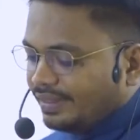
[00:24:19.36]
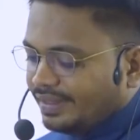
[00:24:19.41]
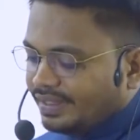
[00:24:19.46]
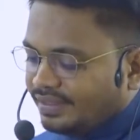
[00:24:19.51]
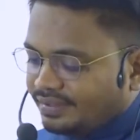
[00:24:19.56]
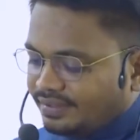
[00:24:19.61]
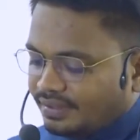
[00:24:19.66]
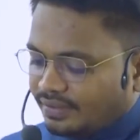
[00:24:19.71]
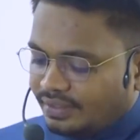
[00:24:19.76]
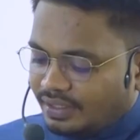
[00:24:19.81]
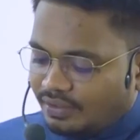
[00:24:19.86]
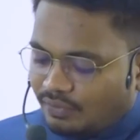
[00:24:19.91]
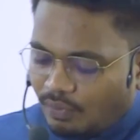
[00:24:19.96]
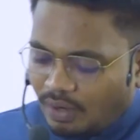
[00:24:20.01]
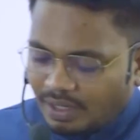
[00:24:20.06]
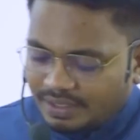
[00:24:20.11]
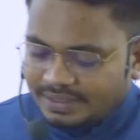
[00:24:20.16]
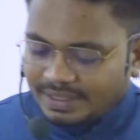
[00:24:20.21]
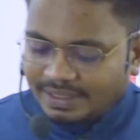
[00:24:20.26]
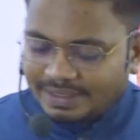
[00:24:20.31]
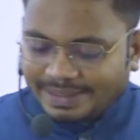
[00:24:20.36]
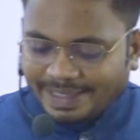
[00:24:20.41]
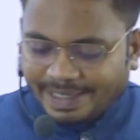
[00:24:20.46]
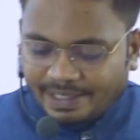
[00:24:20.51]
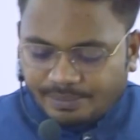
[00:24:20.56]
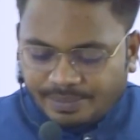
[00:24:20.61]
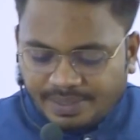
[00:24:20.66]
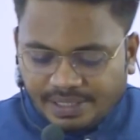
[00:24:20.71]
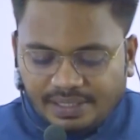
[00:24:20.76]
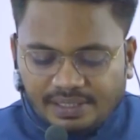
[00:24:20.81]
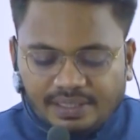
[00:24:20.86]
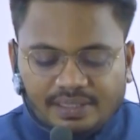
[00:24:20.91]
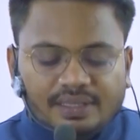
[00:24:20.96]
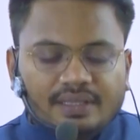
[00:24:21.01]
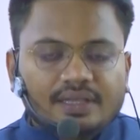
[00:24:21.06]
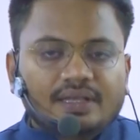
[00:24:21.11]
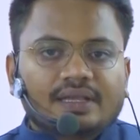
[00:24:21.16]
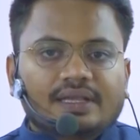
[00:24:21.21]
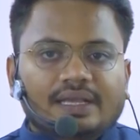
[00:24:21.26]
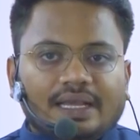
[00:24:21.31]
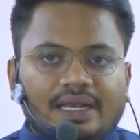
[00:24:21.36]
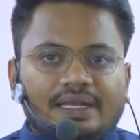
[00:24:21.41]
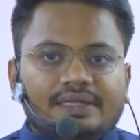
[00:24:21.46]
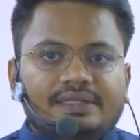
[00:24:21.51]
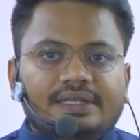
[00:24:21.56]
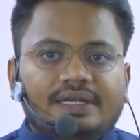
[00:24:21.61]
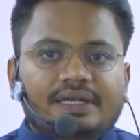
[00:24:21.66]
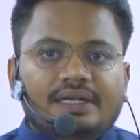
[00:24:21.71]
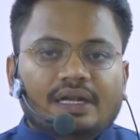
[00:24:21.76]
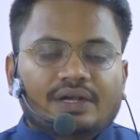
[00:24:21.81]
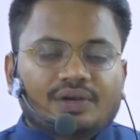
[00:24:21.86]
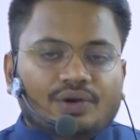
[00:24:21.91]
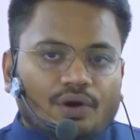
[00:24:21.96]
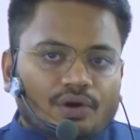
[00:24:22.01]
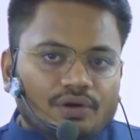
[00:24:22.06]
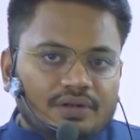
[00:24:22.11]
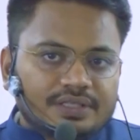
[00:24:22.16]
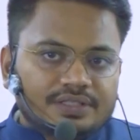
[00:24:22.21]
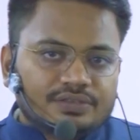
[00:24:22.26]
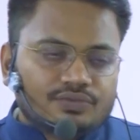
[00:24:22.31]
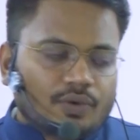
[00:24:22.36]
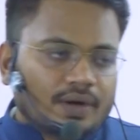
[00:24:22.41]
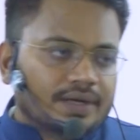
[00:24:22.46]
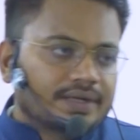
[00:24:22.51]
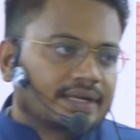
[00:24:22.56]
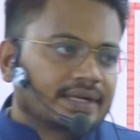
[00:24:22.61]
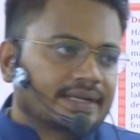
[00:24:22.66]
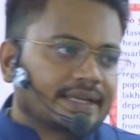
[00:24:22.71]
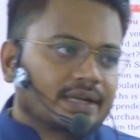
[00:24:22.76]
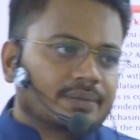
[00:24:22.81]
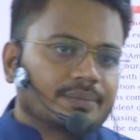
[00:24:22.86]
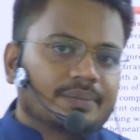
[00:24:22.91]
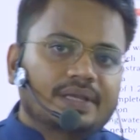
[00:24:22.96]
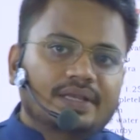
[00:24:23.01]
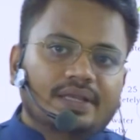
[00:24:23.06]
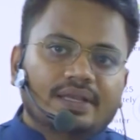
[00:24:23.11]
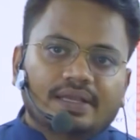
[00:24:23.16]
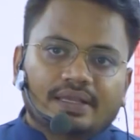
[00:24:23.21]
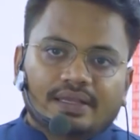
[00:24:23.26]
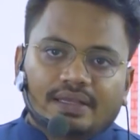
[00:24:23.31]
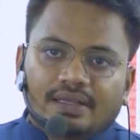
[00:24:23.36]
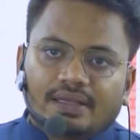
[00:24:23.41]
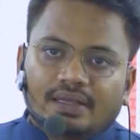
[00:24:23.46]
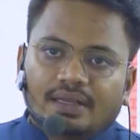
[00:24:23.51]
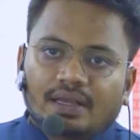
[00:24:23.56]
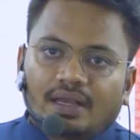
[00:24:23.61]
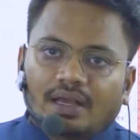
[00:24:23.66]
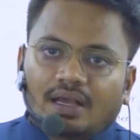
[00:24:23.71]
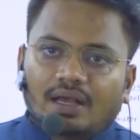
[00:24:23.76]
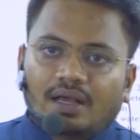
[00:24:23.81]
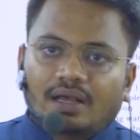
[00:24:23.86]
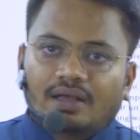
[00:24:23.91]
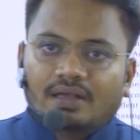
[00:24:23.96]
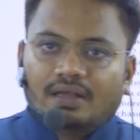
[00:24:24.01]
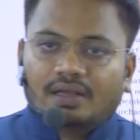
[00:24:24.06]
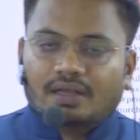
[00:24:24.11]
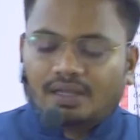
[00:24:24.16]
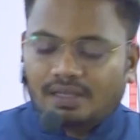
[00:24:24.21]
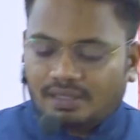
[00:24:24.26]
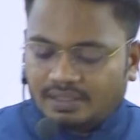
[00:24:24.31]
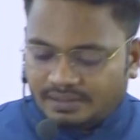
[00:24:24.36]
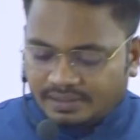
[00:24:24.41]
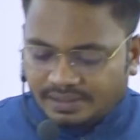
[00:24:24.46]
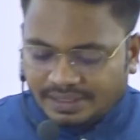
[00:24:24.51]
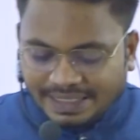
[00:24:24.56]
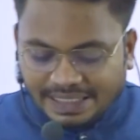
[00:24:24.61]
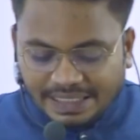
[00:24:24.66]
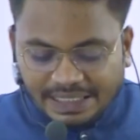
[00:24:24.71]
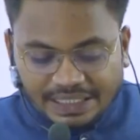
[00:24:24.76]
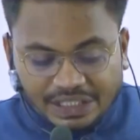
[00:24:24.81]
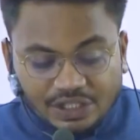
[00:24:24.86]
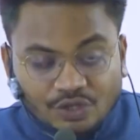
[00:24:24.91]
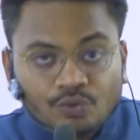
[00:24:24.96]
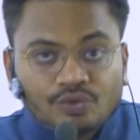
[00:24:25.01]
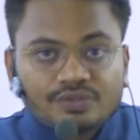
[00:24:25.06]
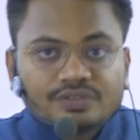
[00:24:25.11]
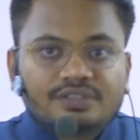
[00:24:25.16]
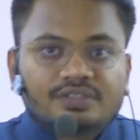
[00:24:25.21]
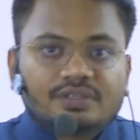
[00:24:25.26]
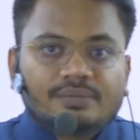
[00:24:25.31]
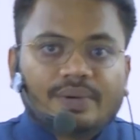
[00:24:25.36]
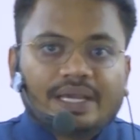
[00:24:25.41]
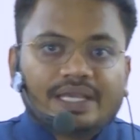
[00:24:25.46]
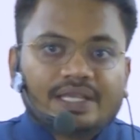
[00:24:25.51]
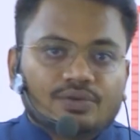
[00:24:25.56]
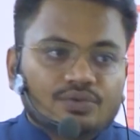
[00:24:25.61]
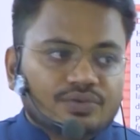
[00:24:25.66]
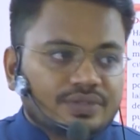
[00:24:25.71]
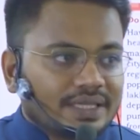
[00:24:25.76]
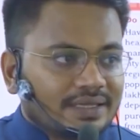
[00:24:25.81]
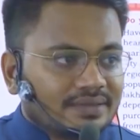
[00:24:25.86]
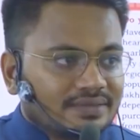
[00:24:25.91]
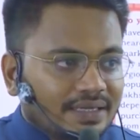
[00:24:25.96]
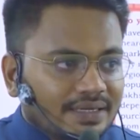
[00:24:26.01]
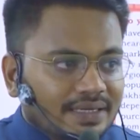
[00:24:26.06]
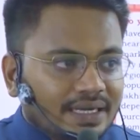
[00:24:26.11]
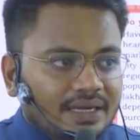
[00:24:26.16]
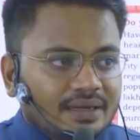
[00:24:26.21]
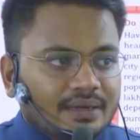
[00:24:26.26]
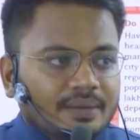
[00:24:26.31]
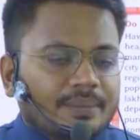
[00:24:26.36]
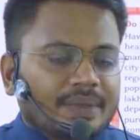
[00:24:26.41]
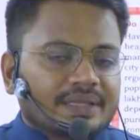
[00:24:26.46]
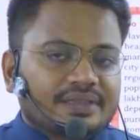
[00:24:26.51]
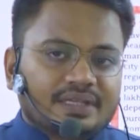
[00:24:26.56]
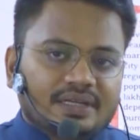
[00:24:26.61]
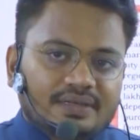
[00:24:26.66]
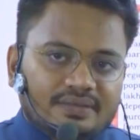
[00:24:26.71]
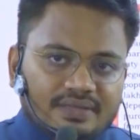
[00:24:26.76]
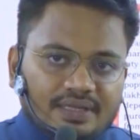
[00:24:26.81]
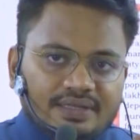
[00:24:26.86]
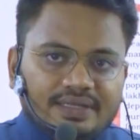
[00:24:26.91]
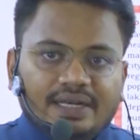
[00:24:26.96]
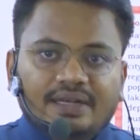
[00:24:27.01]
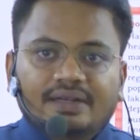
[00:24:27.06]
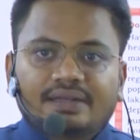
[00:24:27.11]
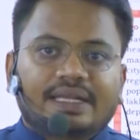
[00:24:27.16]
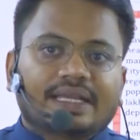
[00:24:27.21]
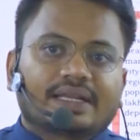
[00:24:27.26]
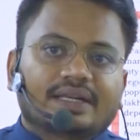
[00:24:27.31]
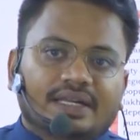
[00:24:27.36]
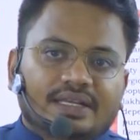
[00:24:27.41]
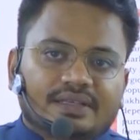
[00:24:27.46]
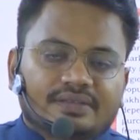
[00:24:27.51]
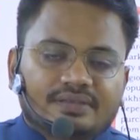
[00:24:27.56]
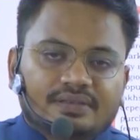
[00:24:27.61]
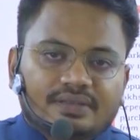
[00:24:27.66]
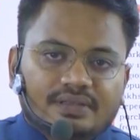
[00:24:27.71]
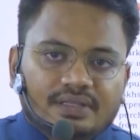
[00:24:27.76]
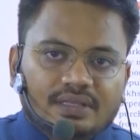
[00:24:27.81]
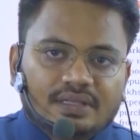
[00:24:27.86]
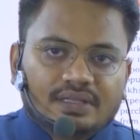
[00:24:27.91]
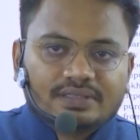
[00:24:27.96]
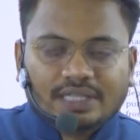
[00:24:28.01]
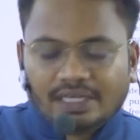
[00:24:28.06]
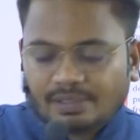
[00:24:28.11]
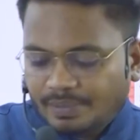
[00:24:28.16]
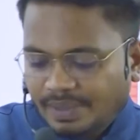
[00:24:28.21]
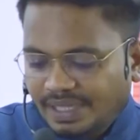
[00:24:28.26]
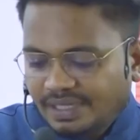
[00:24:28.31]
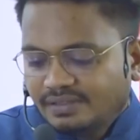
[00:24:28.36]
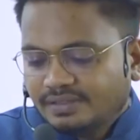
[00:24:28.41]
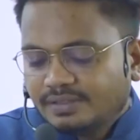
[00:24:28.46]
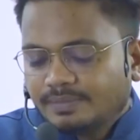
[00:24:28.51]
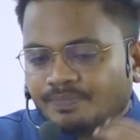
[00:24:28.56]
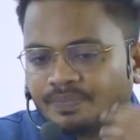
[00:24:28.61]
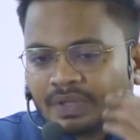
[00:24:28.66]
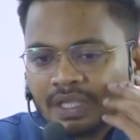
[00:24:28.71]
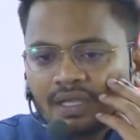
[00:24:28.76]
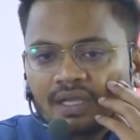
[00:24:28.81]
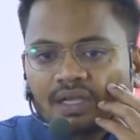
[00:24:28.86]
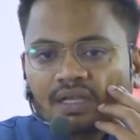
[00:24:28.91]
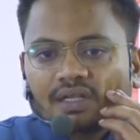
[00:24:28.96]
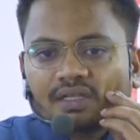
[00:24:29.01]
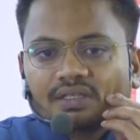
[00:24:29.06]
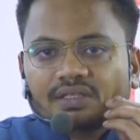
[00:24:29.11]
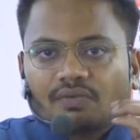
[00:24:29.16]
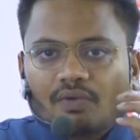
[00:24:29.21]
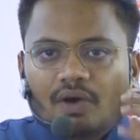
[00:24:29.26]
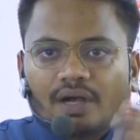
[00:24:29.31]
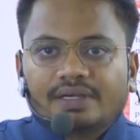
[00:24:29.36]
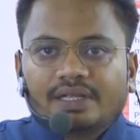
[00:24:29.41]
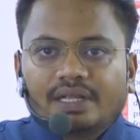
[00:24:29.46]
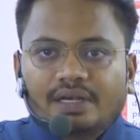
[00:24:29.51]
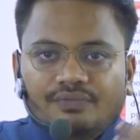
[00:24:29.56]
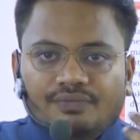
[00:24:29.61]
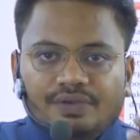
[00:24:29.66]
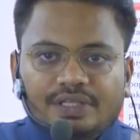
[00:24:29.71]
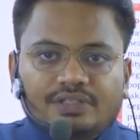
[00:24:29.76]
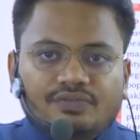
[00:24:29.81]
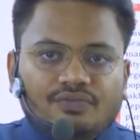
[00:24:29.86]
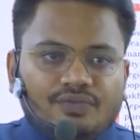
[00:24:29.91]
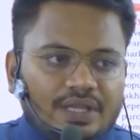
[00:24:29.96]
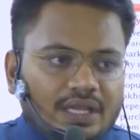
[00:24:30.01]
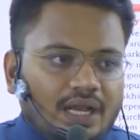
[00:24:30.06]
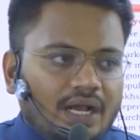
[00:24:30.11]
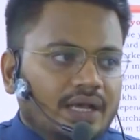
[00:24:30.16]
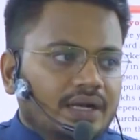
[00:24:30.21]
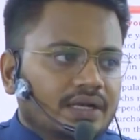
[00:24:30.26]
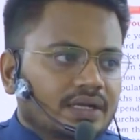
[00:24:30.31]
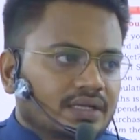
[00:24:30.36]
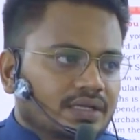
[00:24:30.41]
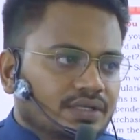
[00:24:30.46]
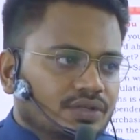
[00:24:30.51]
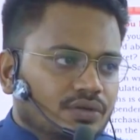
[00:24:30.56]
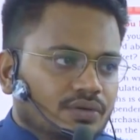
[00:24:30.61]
this water can be collected, and all this water can be reused by using certain methods, certain techniques. That means the water which we are